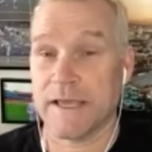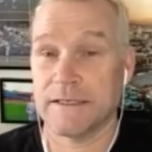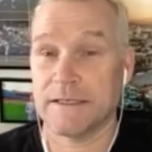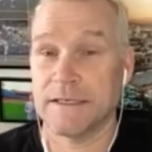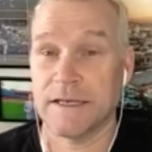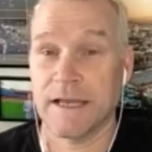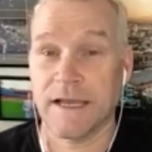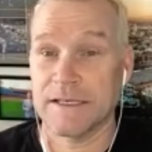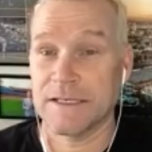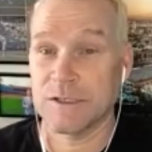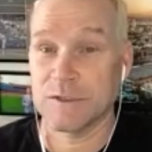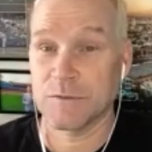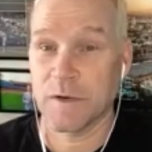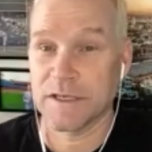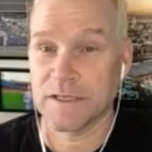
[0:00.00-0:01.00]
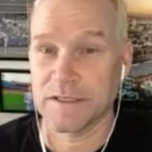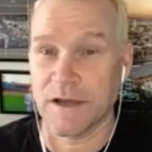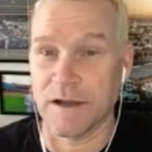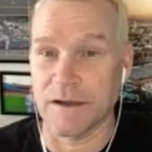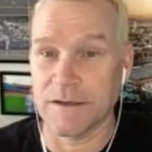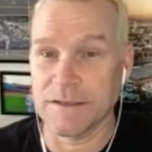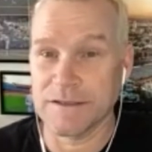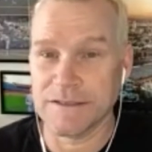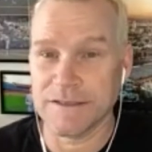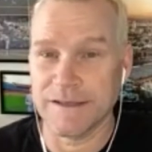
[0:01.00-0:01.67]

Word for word: 18 19 20 songs